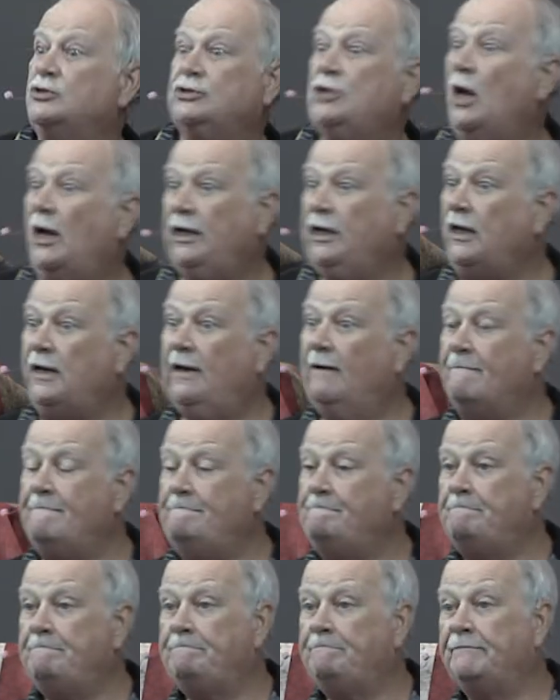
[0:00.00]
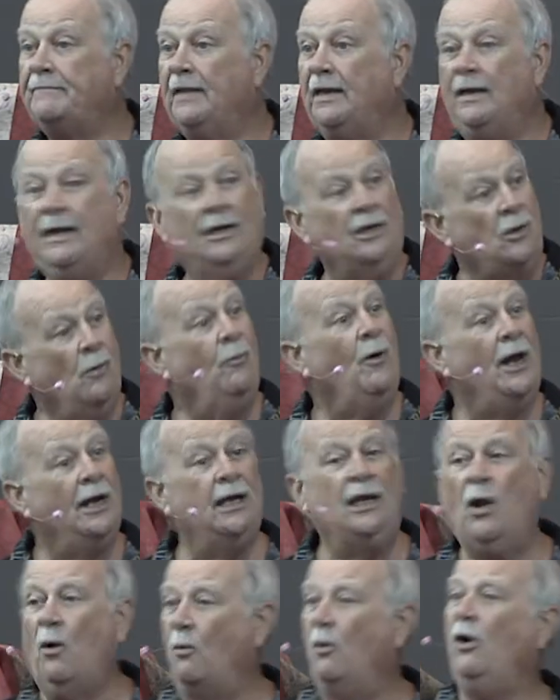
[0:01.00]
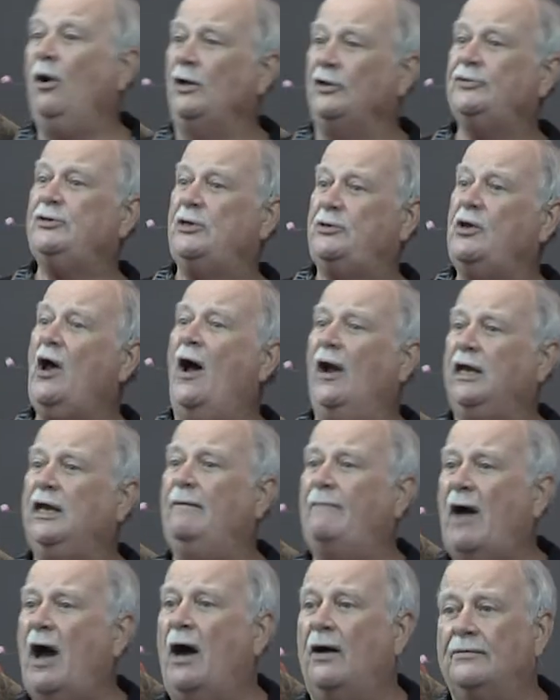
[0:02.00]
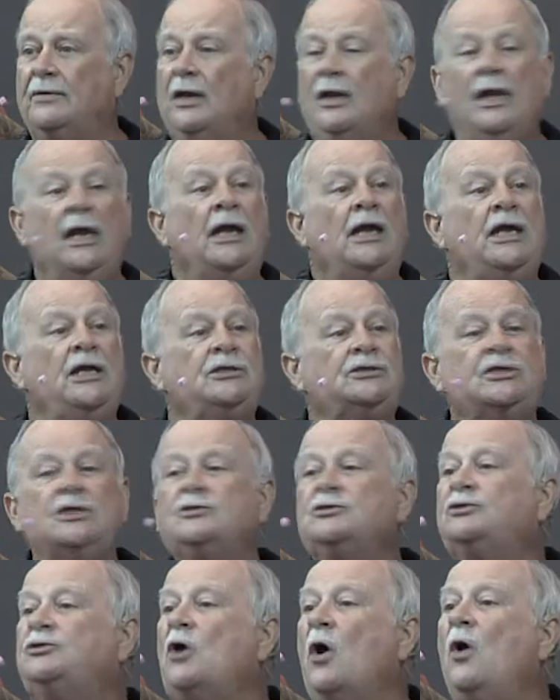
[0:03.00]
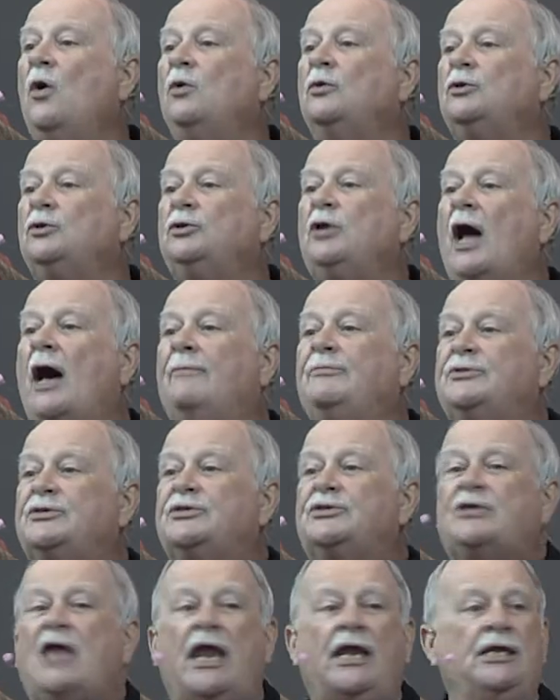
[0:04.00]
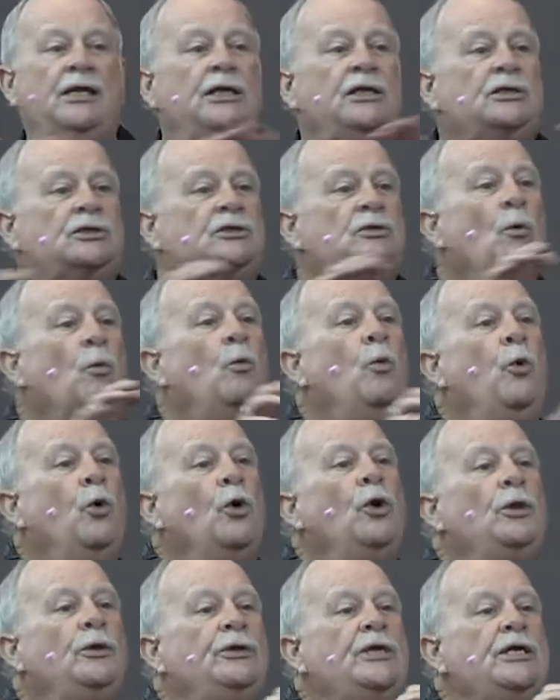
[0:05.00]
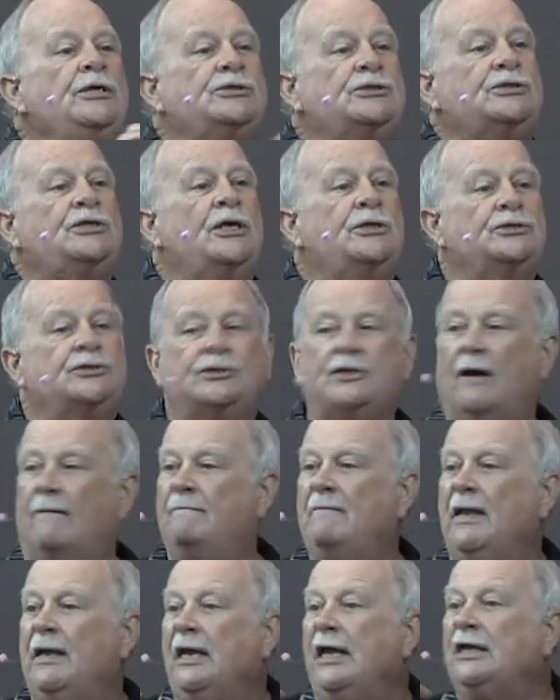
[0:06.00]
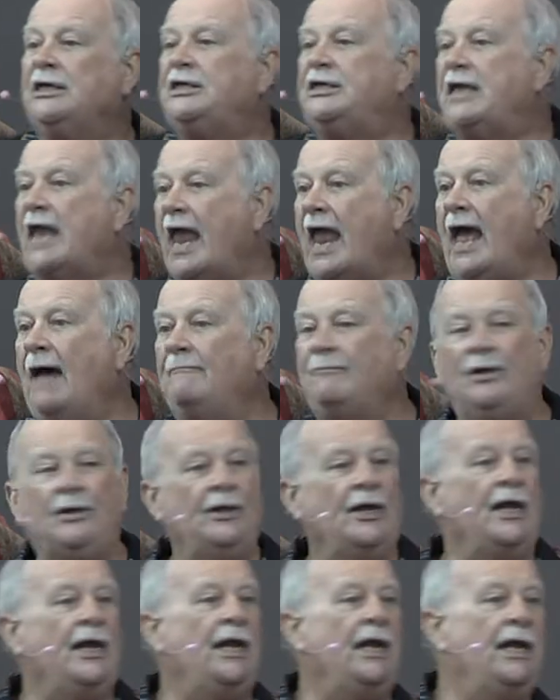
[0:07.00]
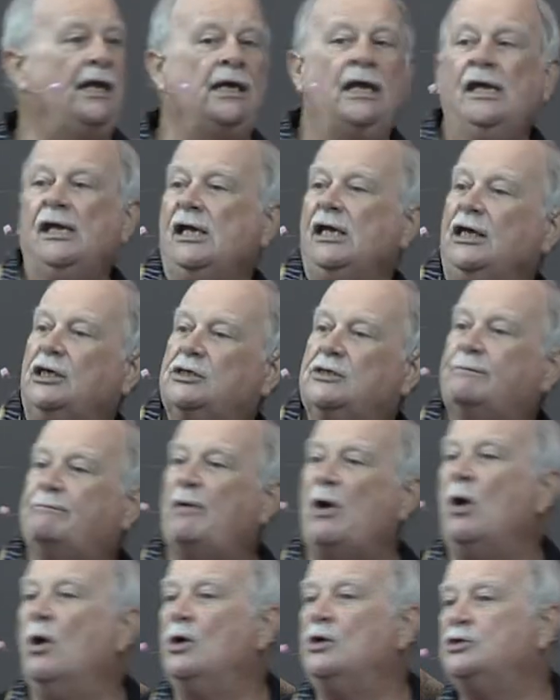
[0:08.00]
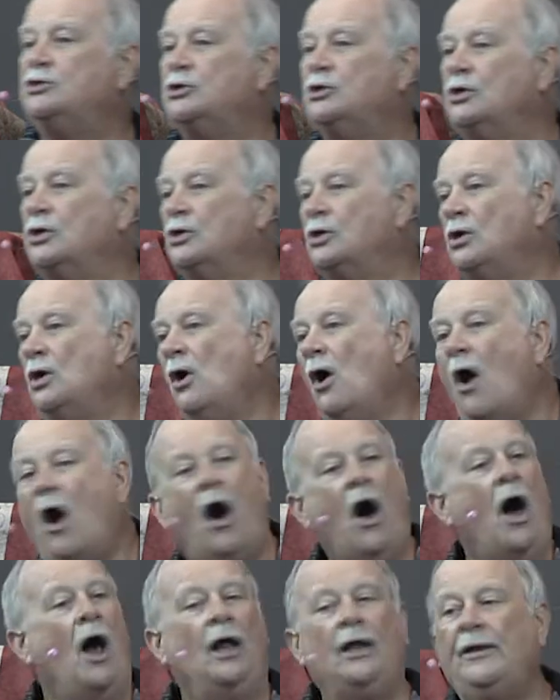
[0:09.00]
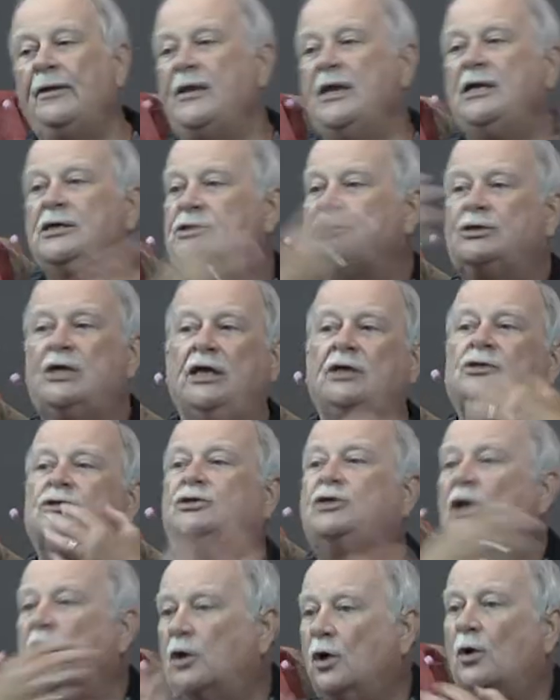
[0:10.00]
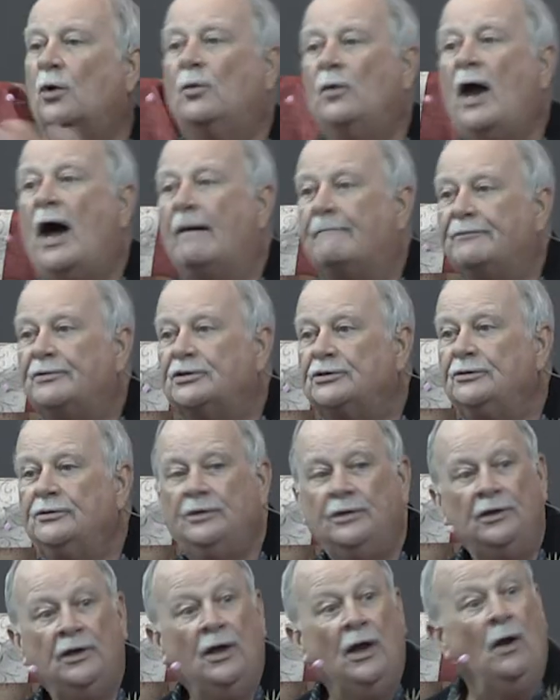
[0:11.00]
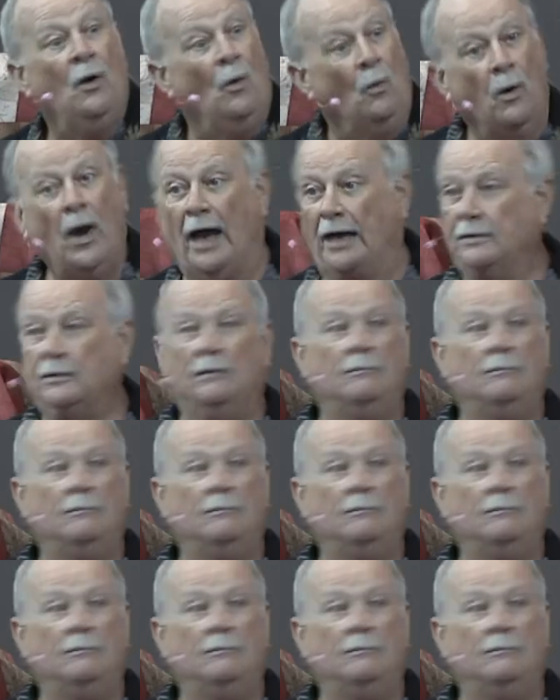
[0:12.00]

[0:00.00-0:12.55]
not in him. Now, what in the world is he talking about? He says, don't love Satan's worldly system gambling, exposure, all of these things that corrupt. What?